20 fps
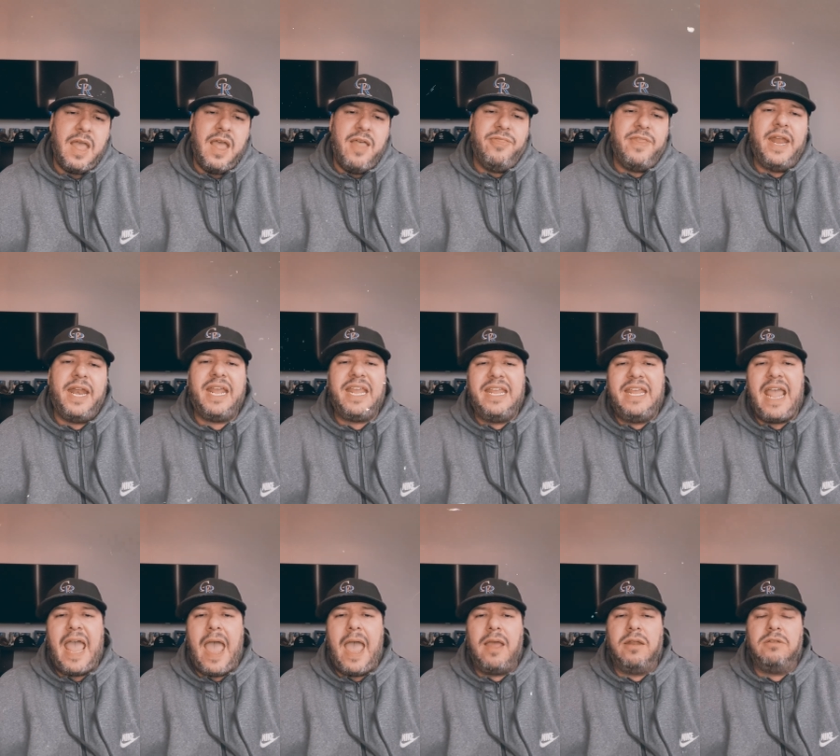Then
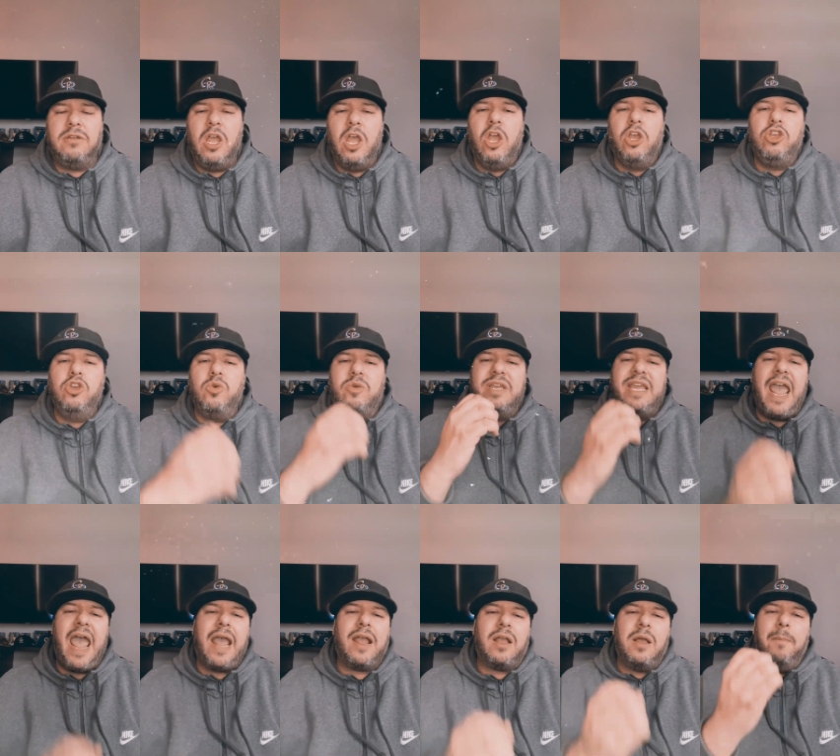again, you
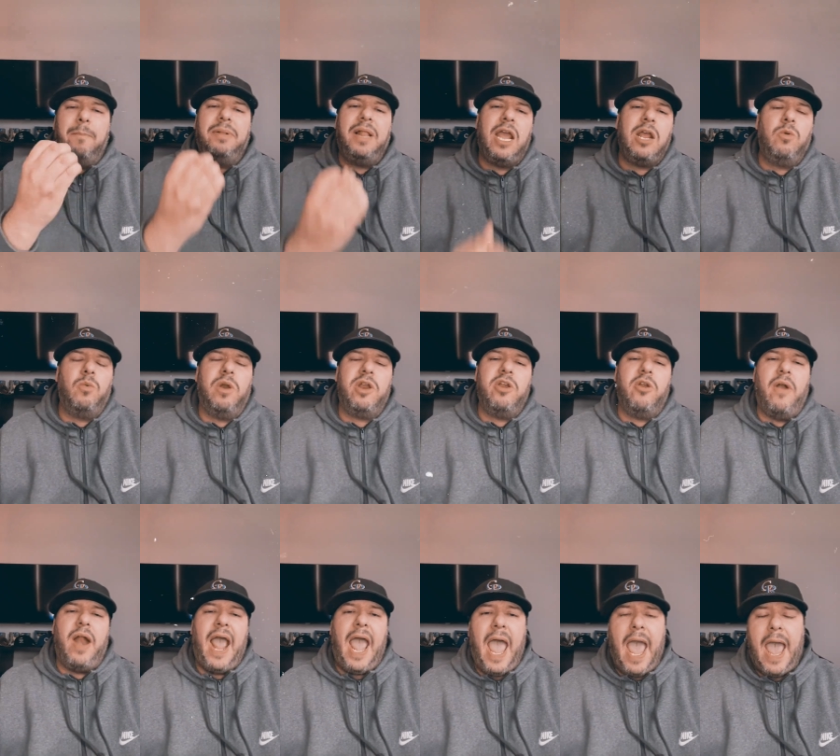can't complain where
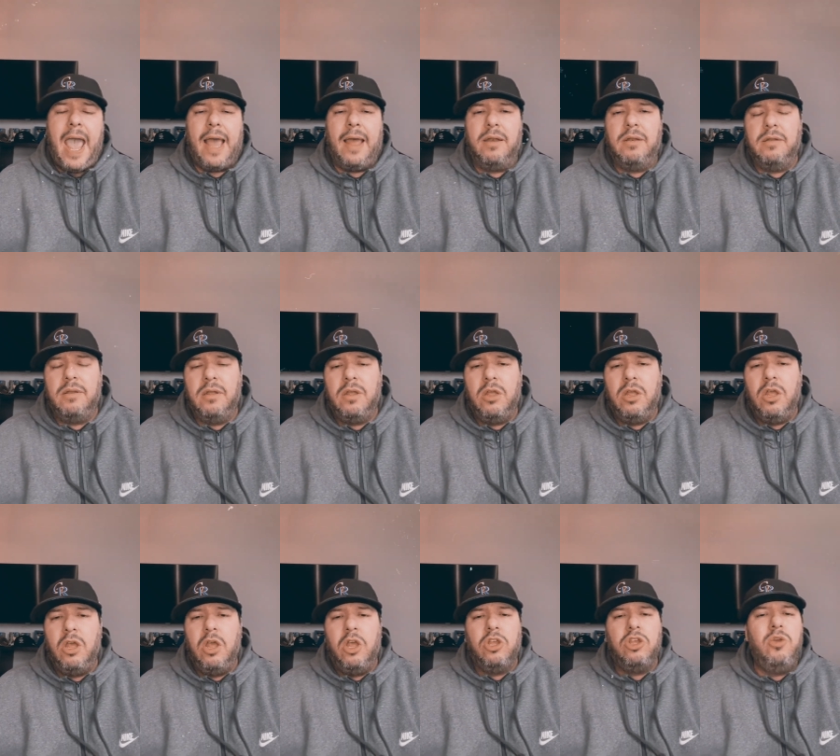you're at.
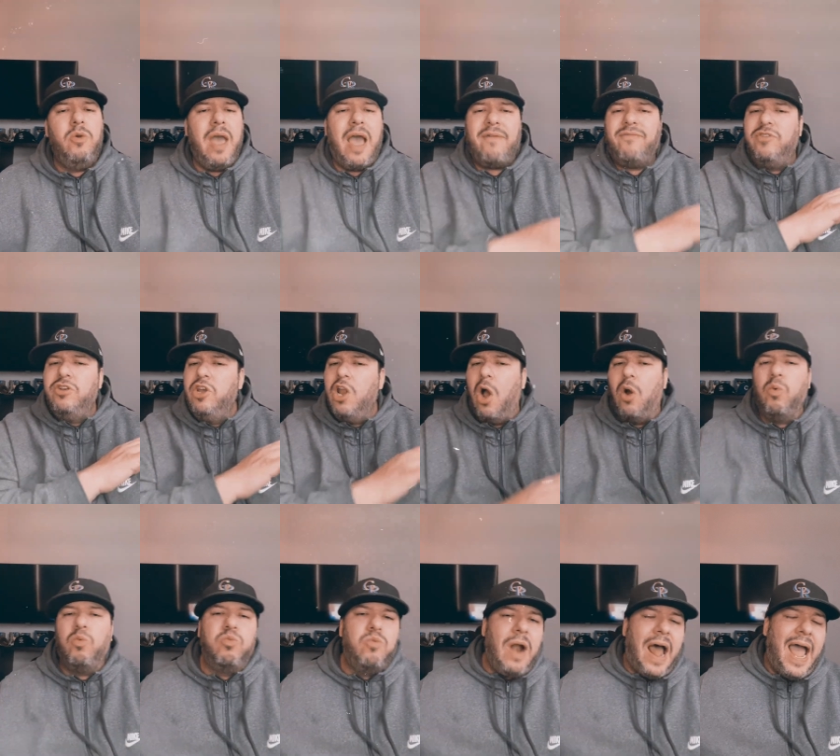You have no
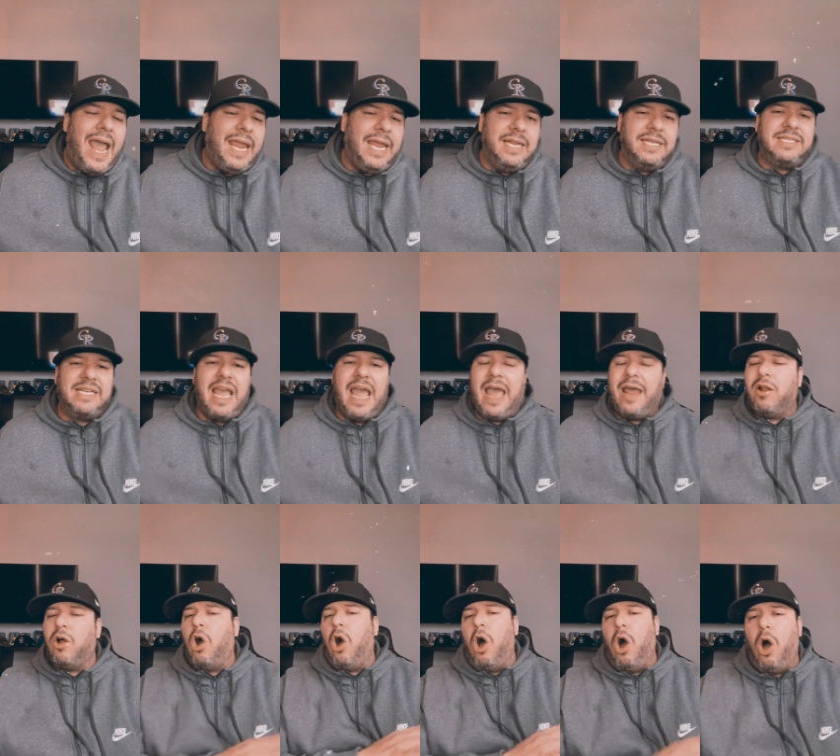right
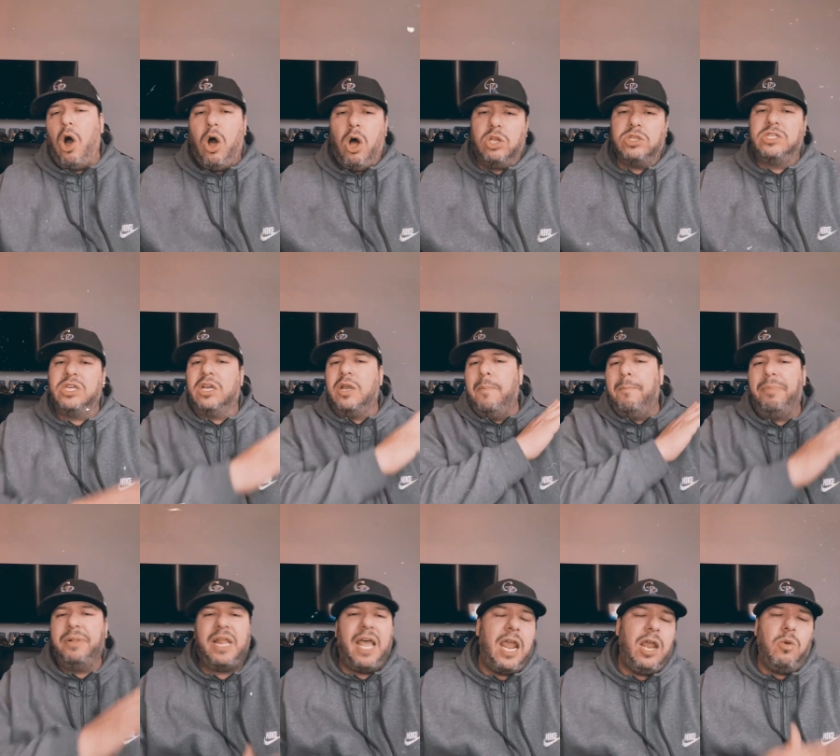at all to
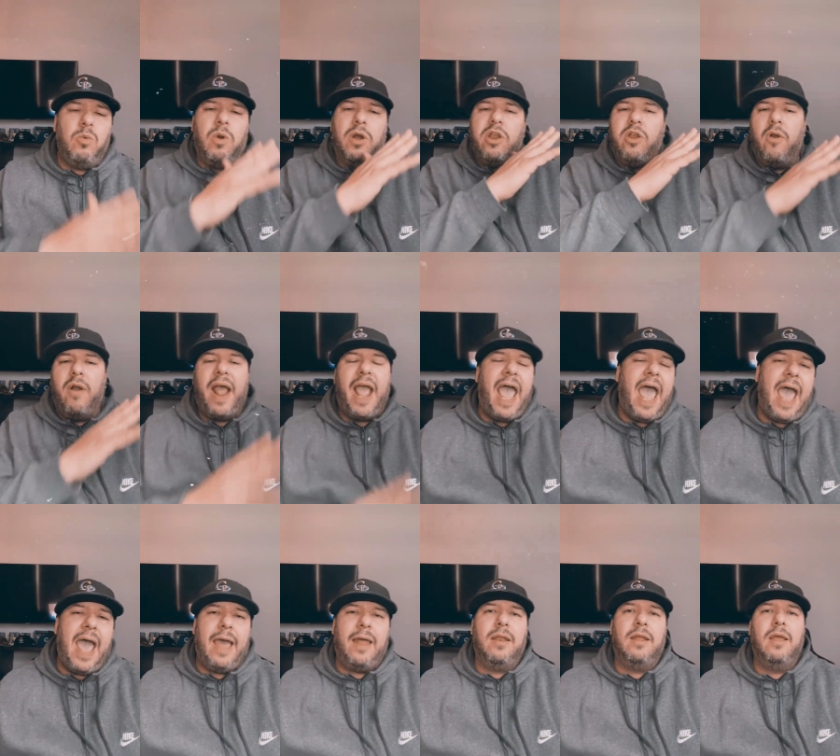complain where you're
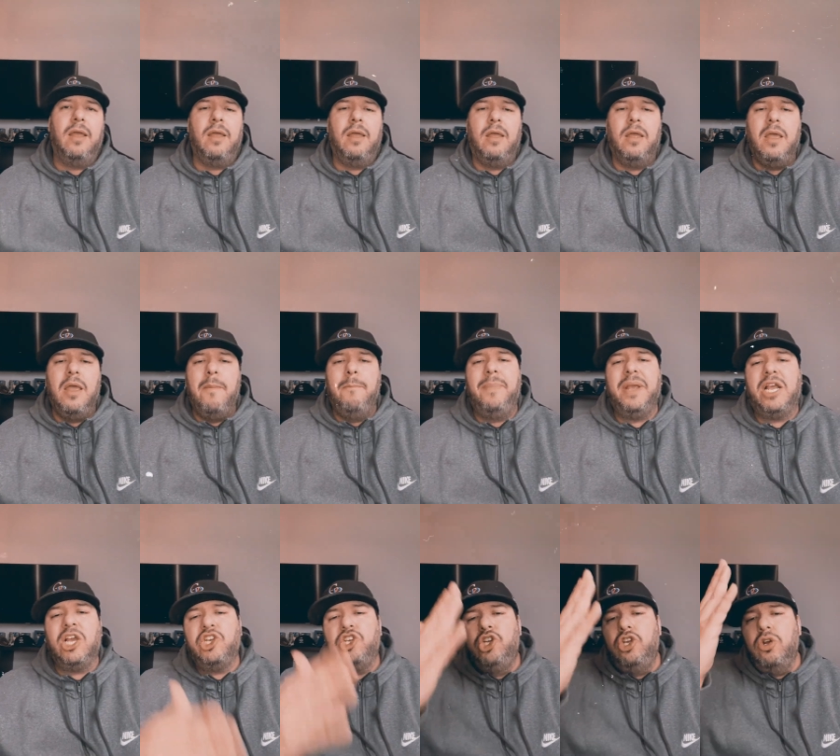at
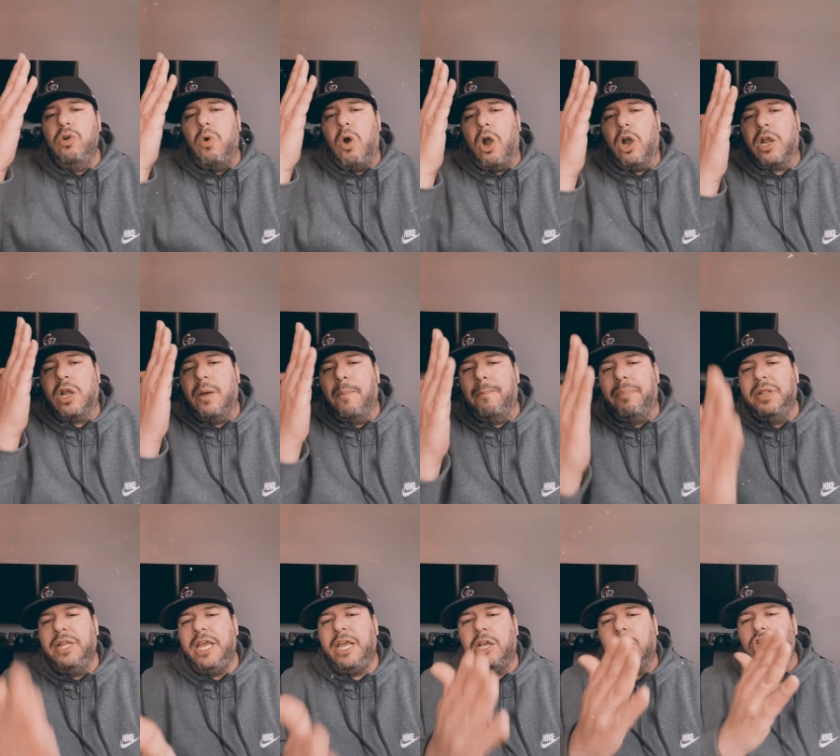because you are in
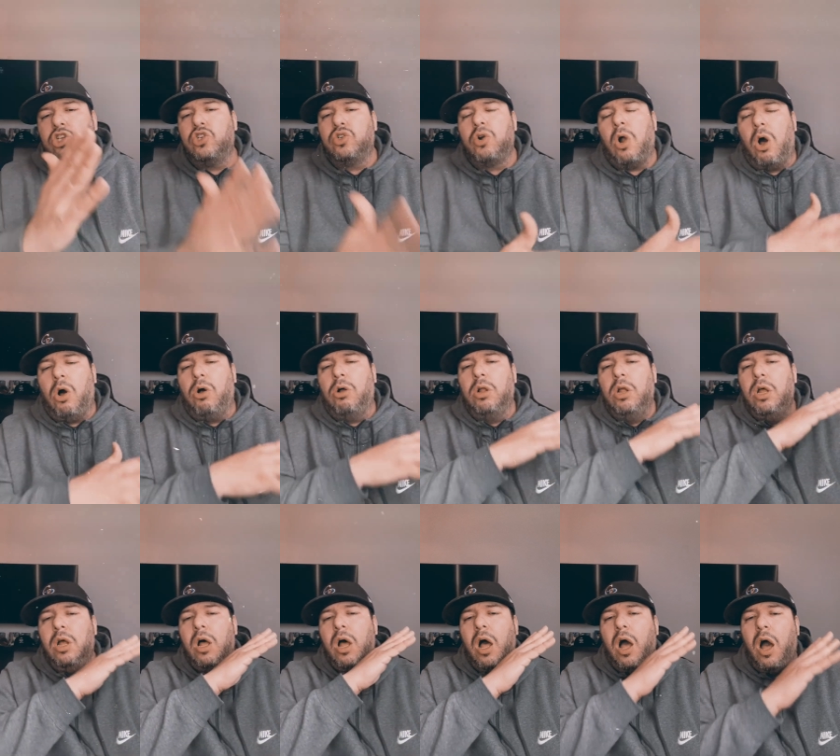complete control
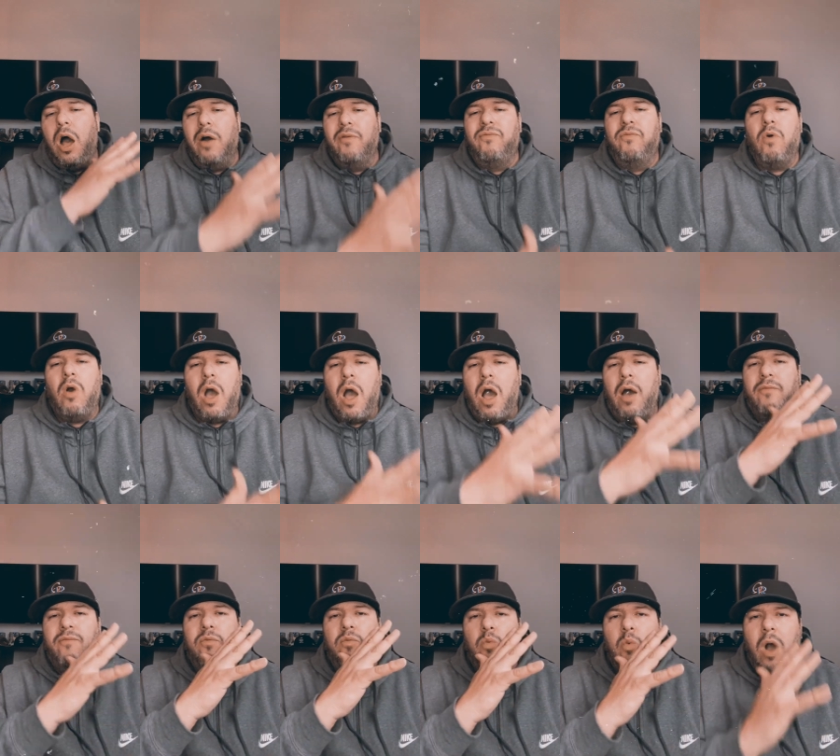of
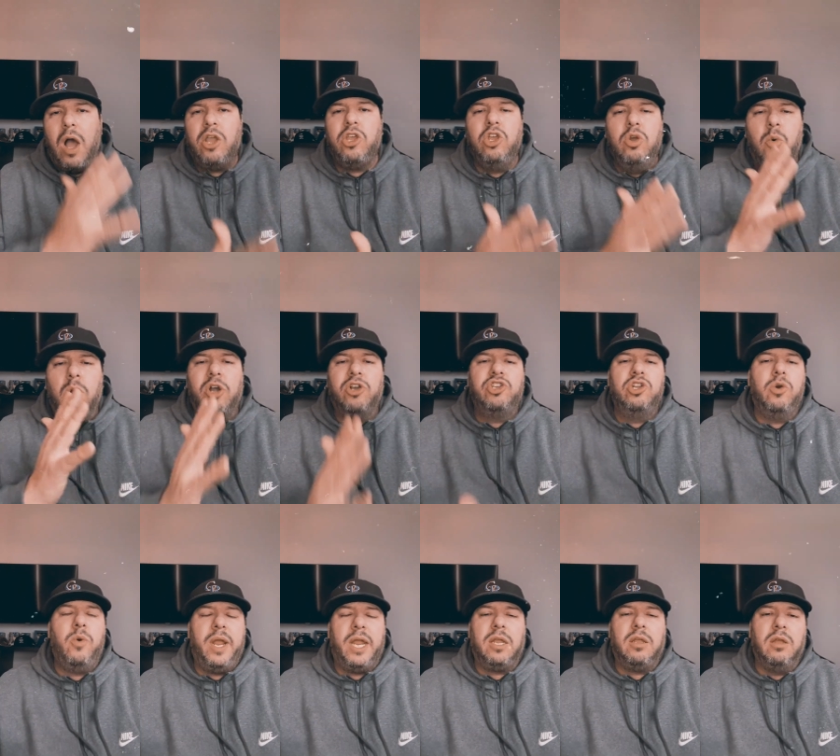what you are
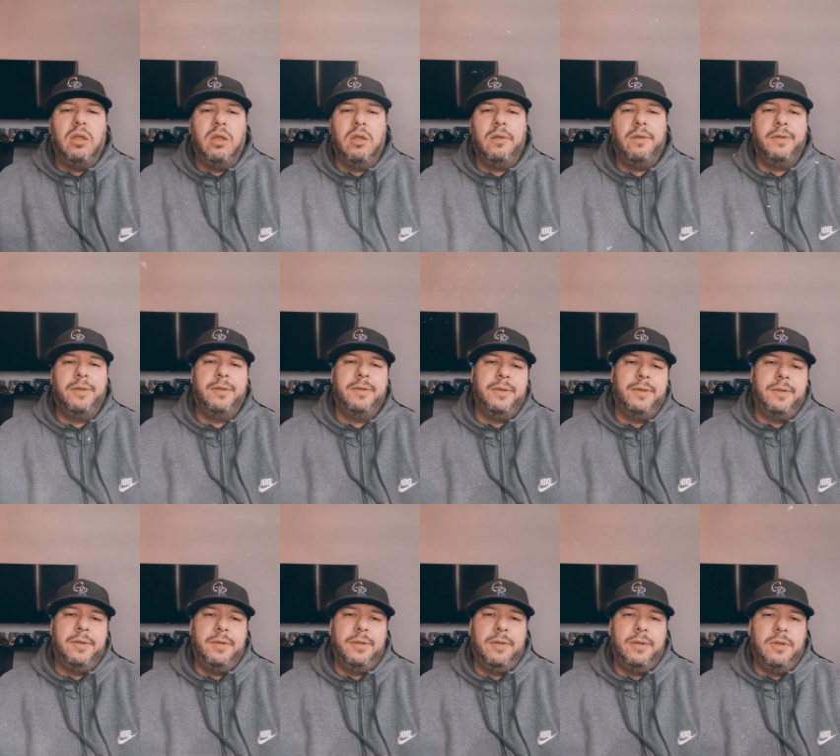doing.
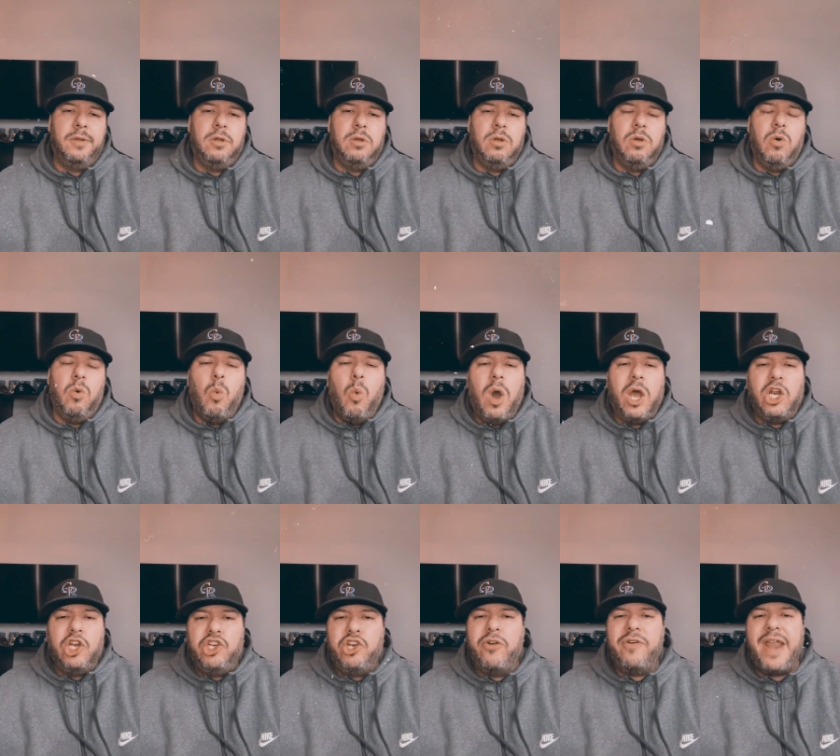What
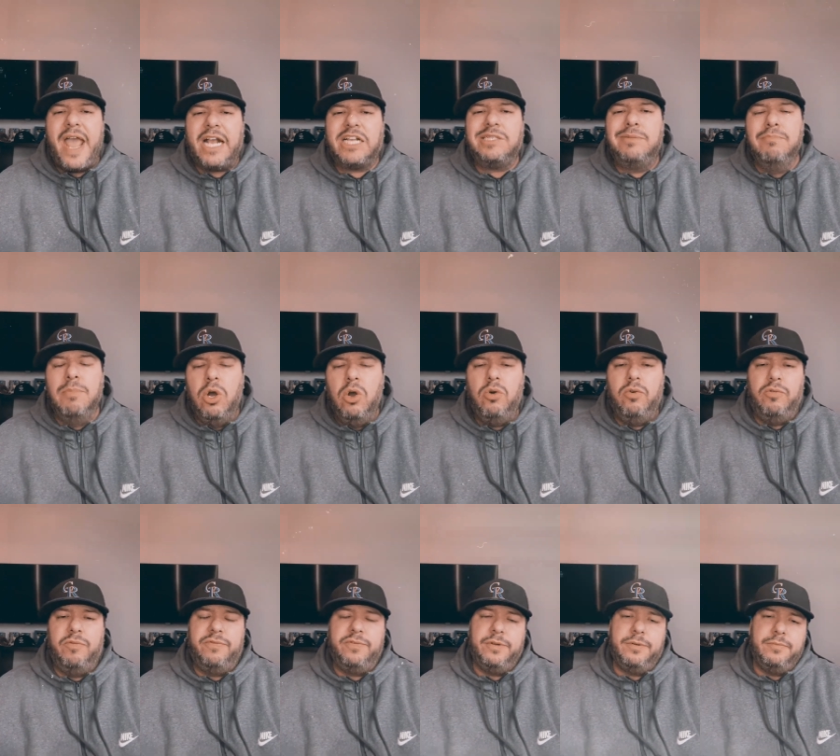is your next
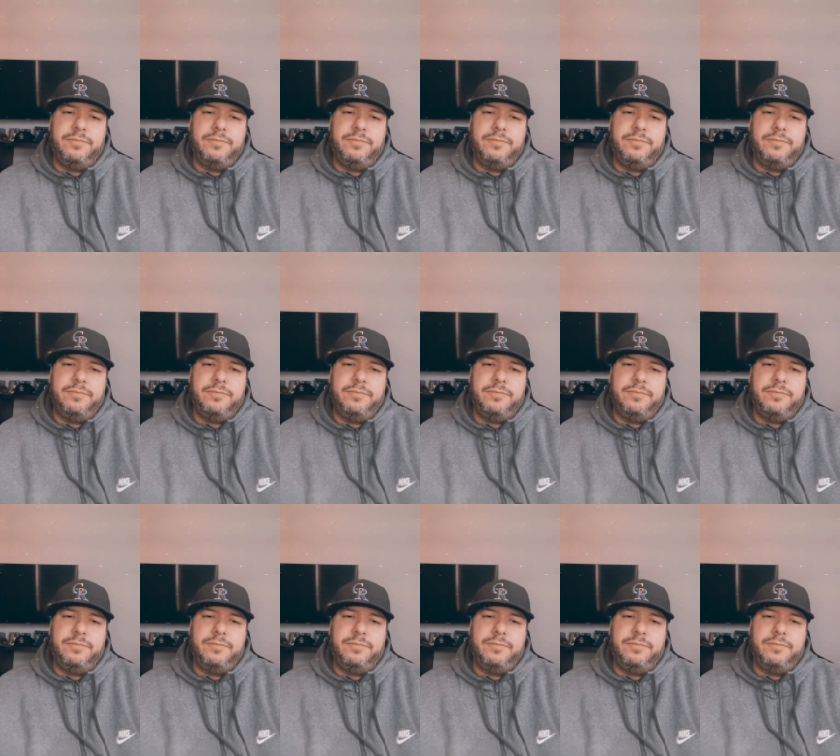move?